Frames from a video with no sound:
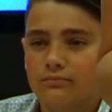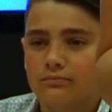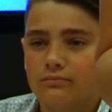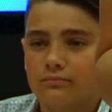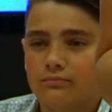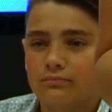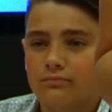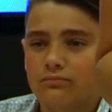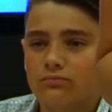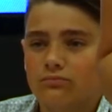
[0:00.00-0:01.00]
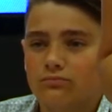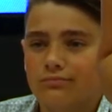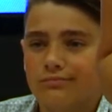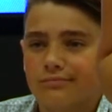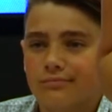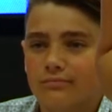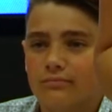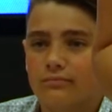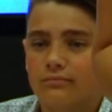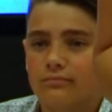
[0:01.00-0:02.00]

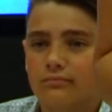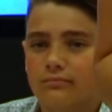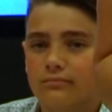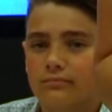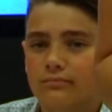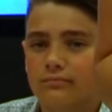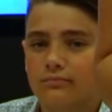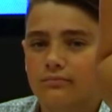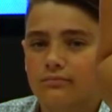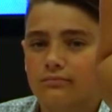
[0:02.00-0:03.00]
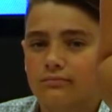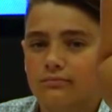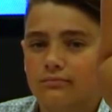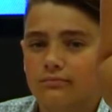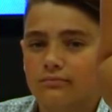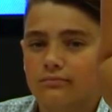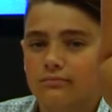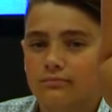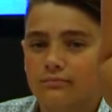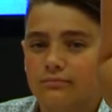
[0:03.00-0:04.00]

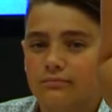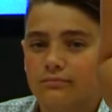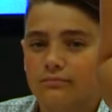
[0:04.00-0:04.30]
[no speech]